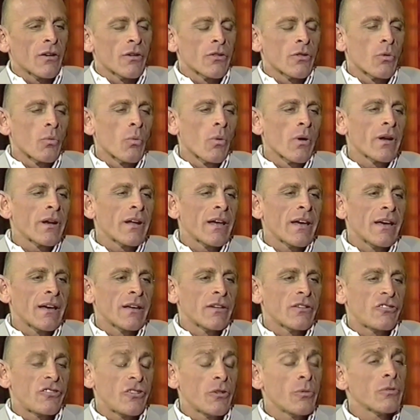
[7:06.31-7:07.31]
On the one
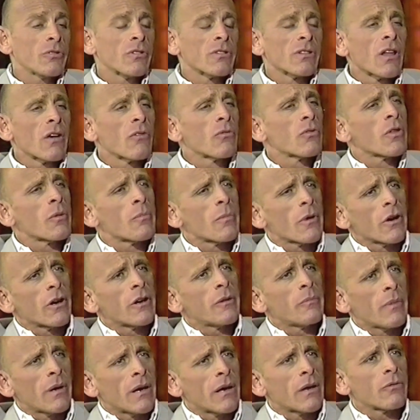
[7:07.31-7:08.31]
hand, she was in love with a
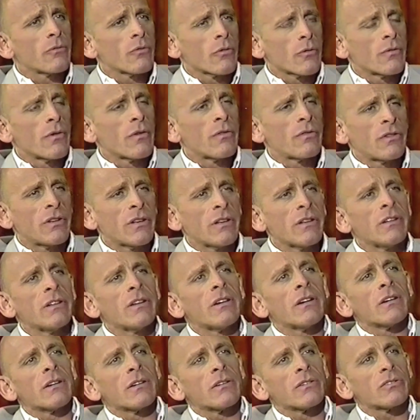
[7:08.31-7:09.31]
married man for 15
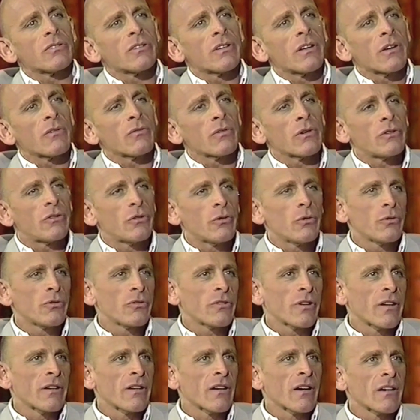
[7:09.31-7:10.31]
years, and every
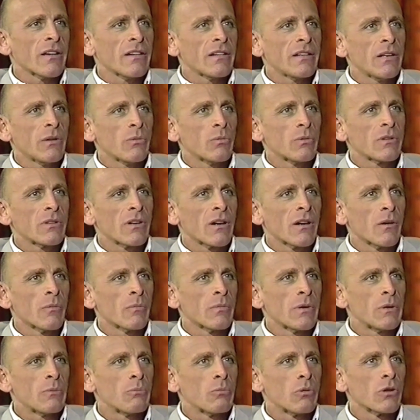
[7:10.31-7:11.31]
Tuesday night he would
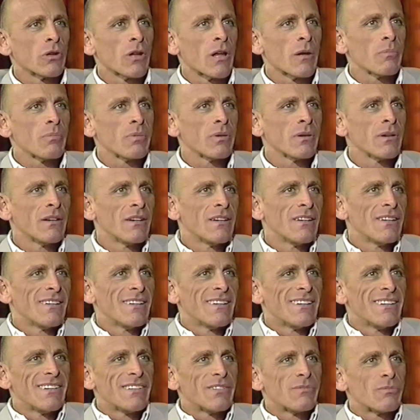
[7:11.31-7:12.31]
come, he'd pull up
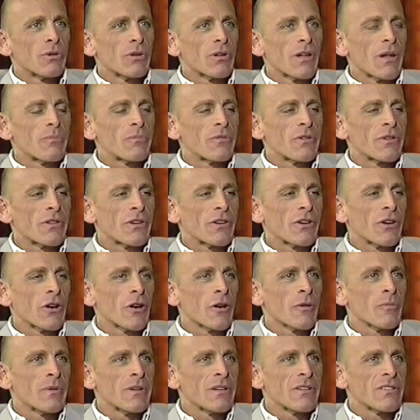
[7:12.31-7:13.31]
to the
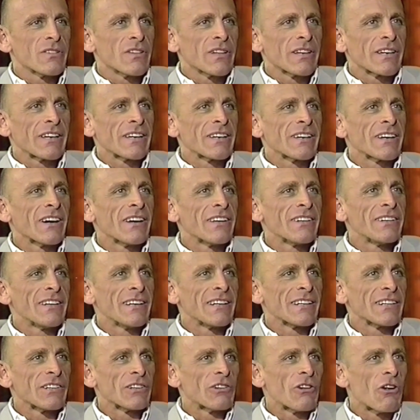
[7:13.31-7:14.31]
curb in his Lincoln
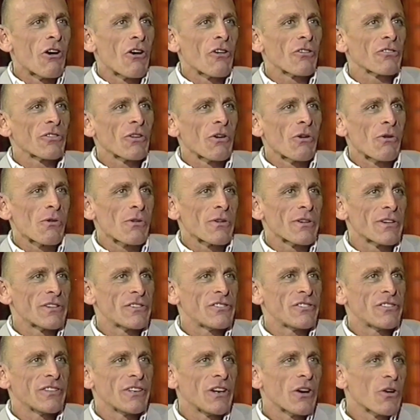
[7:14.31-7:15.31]
Continental and honk the horn,
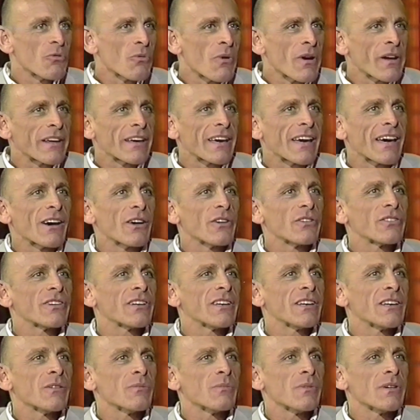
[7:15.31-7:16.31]
and she'd go running out
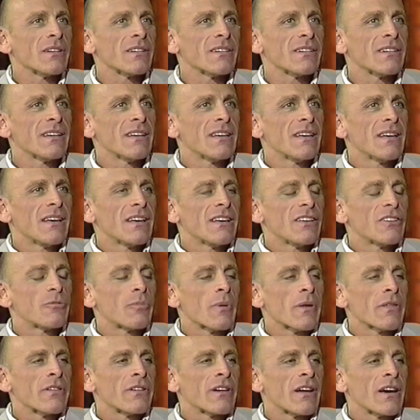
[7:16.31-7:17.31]
to him and
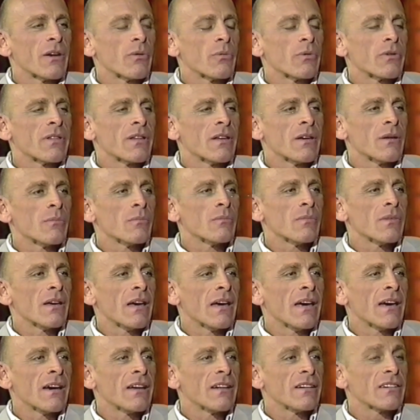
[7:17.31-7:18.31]
spend the night with him
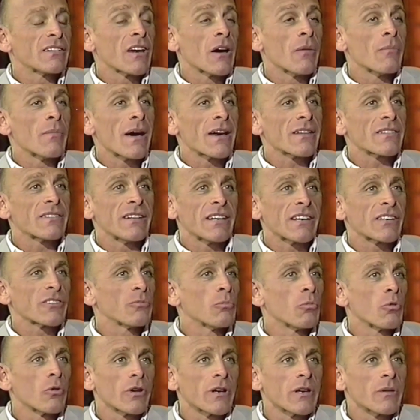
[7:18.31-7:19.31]
and come back the
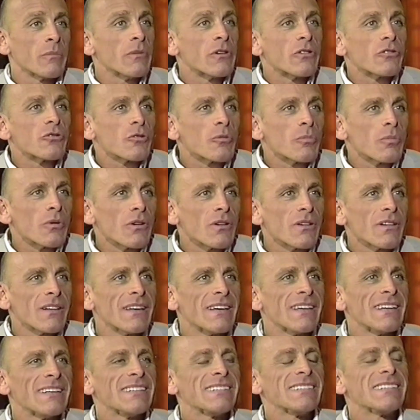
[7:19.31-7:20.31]
next morning miserable
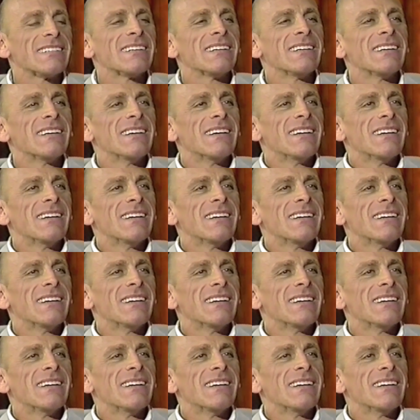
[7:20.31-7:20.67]
and